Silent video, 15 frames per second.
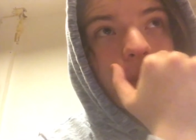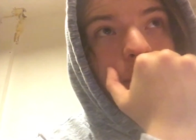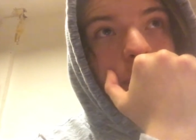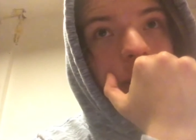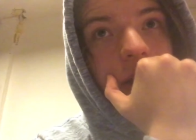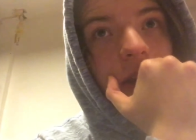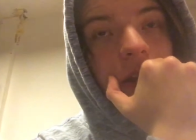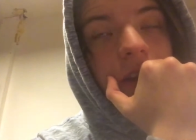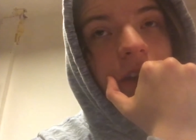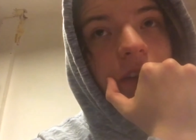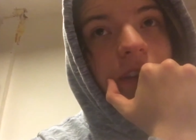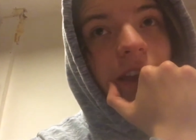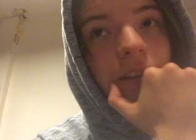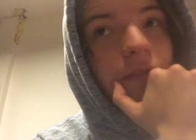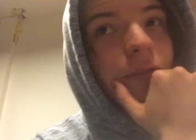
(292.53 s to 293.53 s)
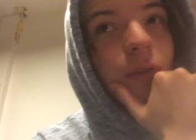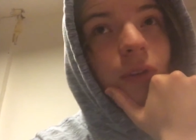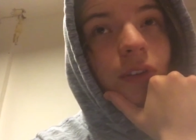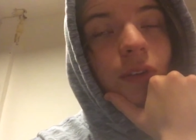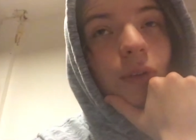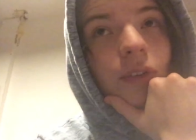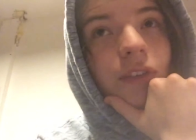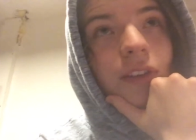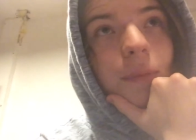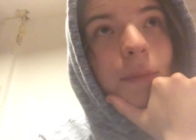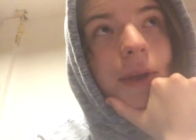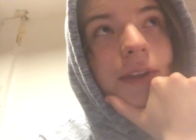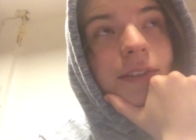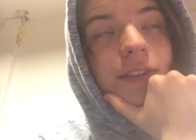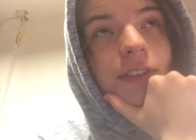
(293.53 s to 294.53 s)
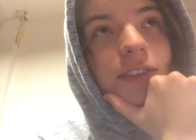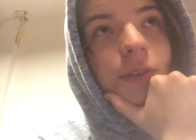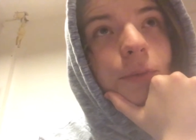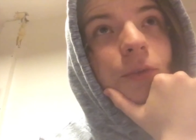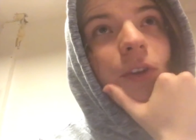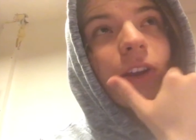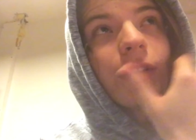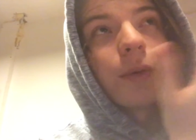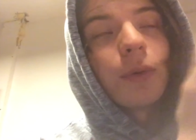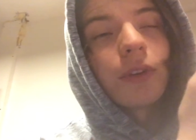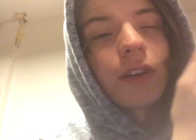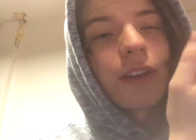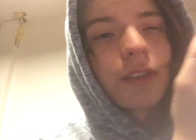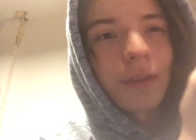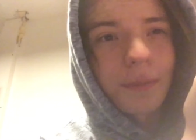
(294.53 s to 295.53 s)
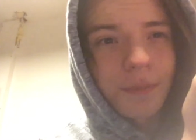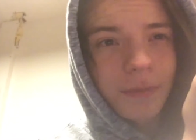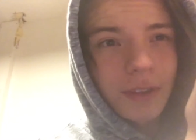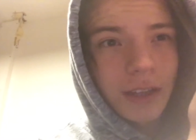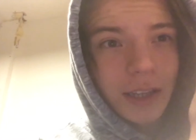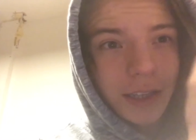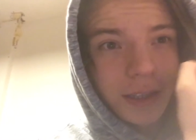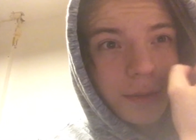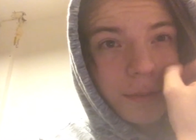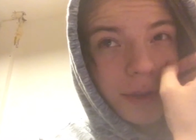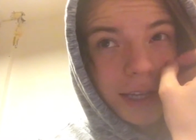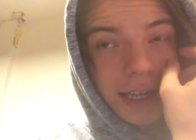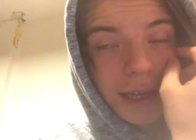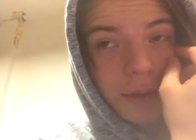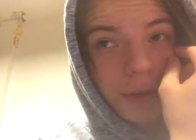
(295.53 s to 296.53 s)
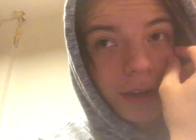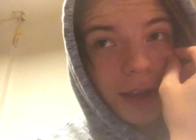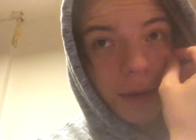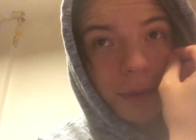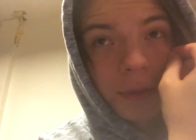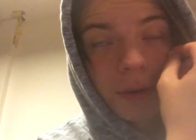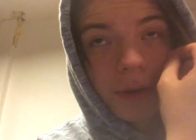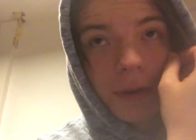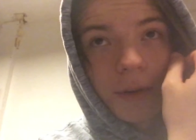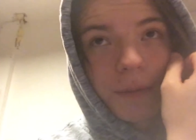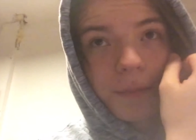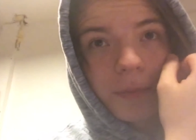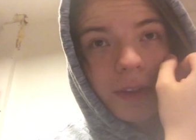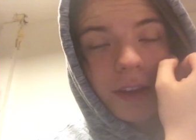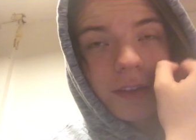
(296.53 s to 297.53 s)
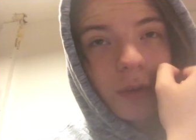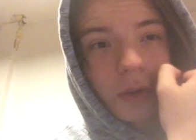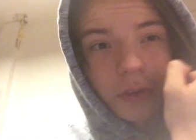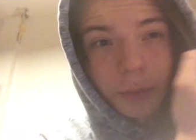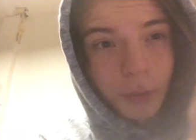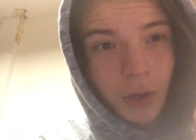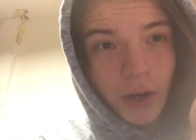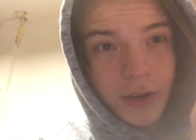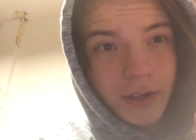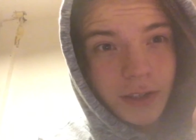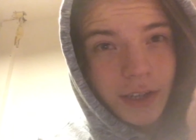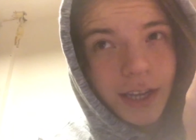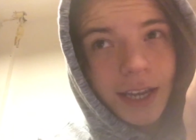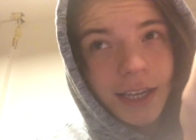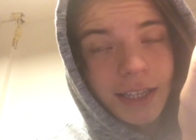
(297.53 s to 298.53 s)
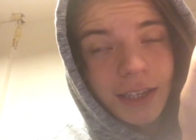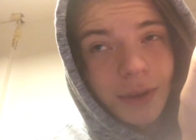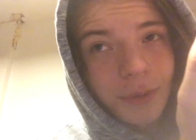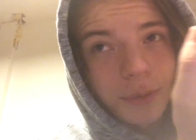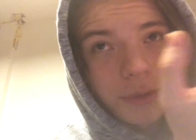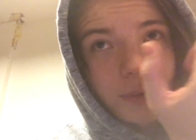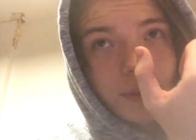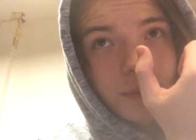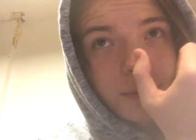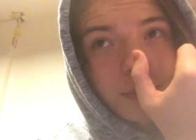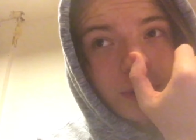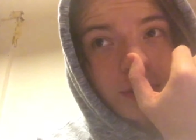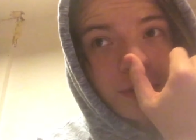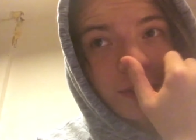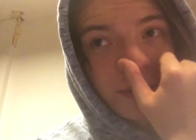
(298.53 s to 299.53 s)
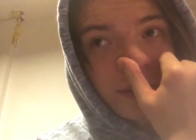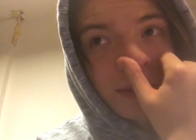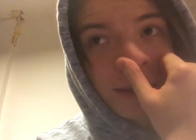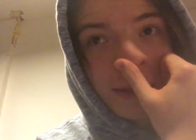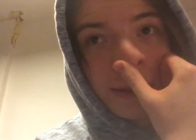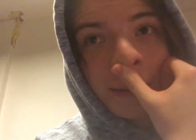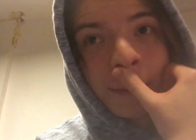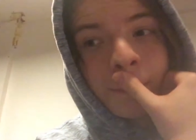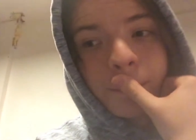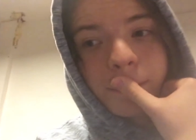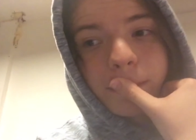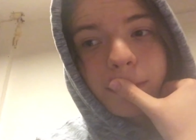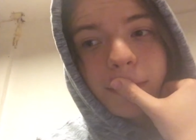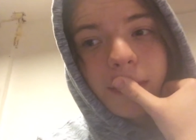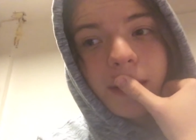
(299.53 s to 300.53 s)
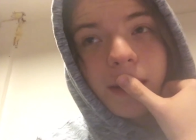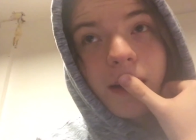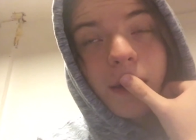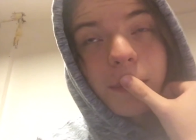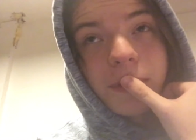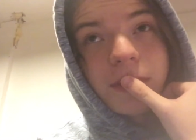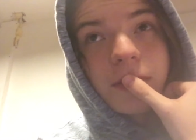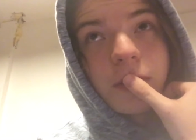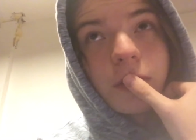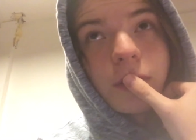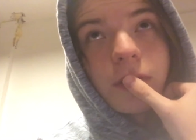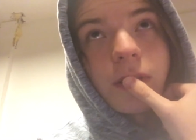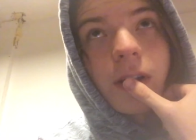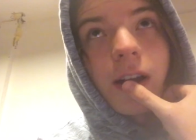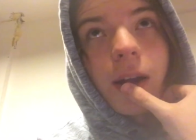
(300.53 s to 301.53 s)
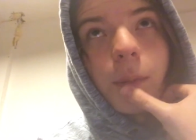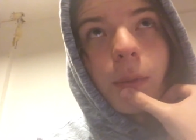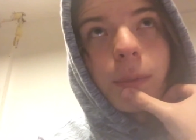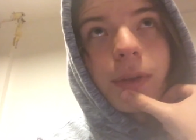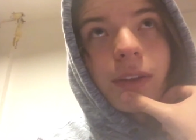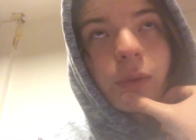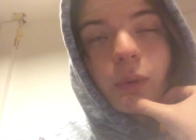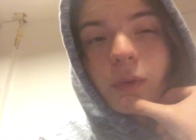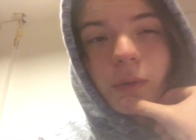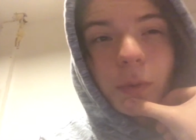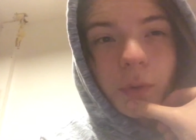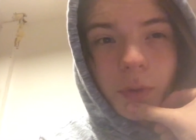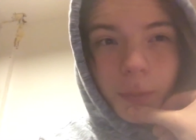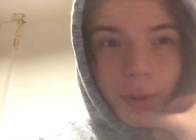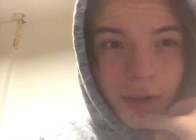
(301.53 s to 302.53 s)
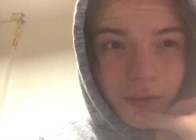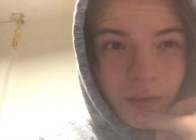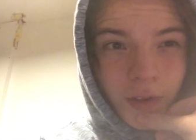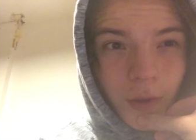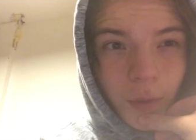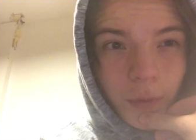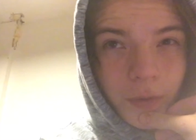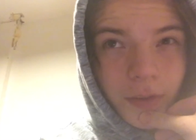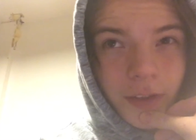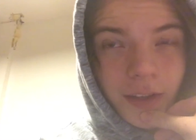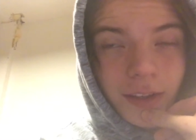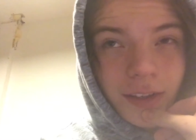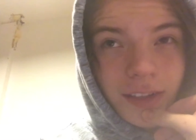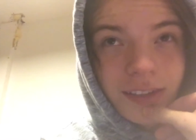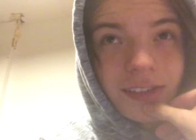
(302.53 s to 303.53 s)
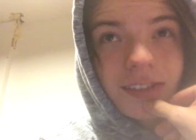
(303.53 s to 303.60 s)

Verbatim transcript: But their food is honestly amazing, so I'm trying to organise a, like a meal out now. It's not a surprise, like Ellie knows, because I'm a student, I won't be able to afford to pay for the whole thing. It